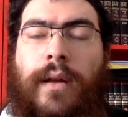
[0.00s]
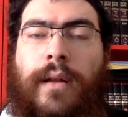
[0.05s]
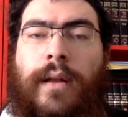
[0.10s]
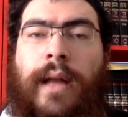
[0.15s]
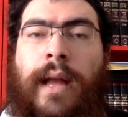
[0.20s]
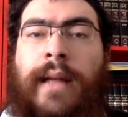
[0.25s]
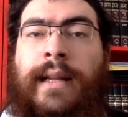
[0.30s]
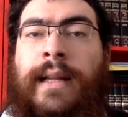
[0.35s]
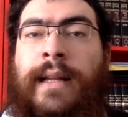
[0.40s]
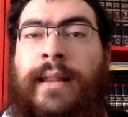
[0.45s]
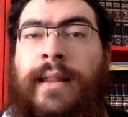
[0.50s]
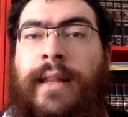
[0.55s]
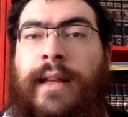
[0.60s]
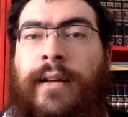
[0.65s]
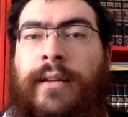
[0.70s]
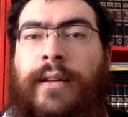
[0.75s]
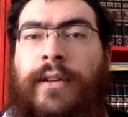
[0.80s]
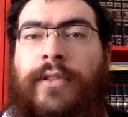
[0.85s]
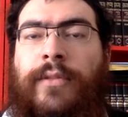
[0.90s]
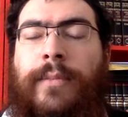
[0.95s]
And in
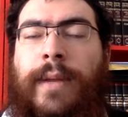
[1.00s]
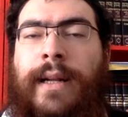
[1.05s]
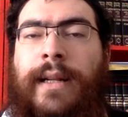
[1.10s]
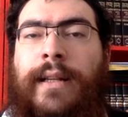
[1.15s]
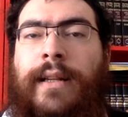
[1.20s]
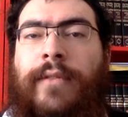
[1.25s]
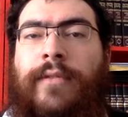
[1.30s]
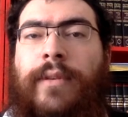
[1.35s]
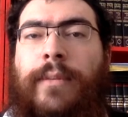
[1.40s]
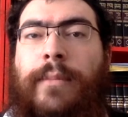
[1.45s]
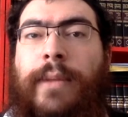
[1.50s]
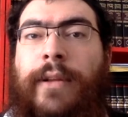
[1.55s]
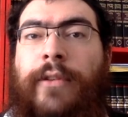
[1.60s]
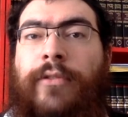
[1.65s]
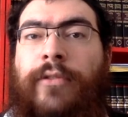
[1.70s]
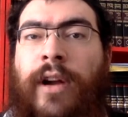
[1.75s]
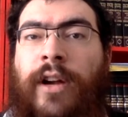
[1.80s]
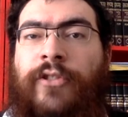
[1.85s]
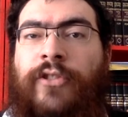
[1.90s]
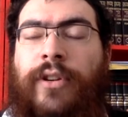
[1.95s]
there's many different
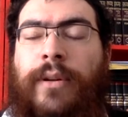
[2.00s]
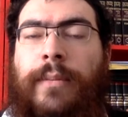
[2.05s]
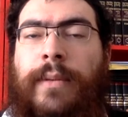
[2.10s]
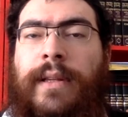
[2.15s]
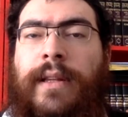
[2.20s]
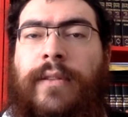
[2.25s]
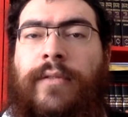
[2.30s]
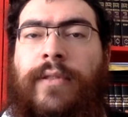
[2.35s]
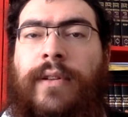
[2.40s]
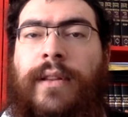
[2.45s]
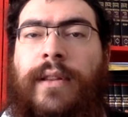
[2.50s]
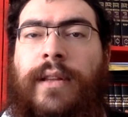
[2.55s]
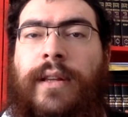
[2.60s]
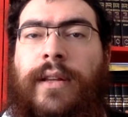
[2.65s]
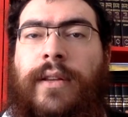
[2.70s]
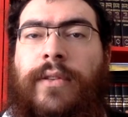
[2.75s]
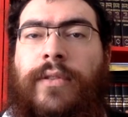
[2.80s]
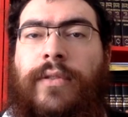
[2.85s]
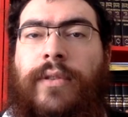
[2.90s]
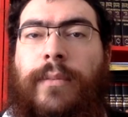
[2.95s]
midrashim and different
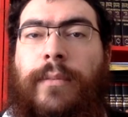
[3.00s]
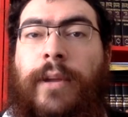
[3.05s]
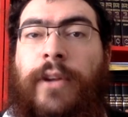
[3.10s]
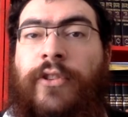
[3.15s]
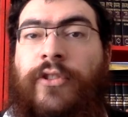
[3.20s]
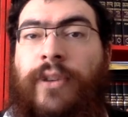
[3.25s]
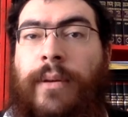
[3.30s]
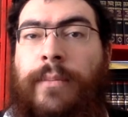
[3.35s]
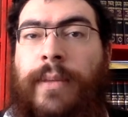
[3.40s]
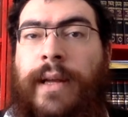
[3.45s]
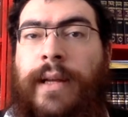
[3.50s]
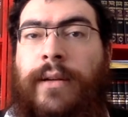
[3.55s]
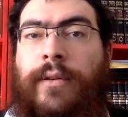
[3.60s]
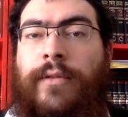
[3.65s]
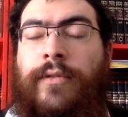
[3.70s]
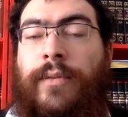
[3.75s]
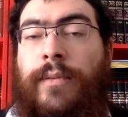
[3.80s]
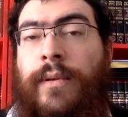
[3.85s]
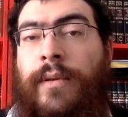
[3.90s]
things from Moshe Rabbeinu,